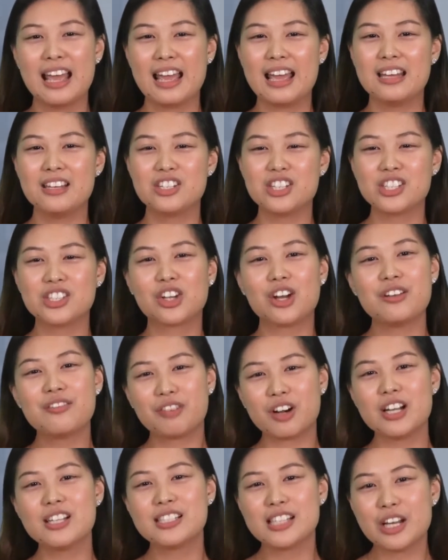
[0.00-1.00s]
and just
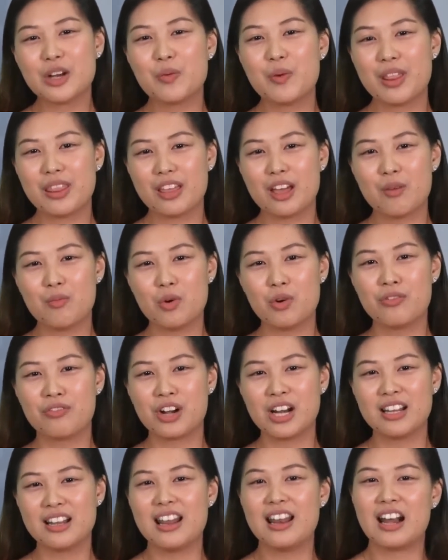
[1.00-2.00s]
conversing with them
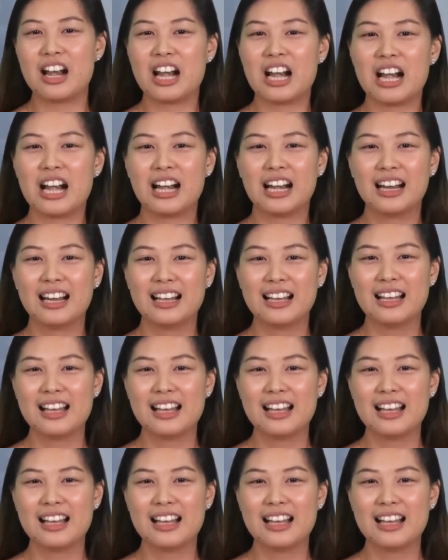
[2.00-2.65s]
over dinner.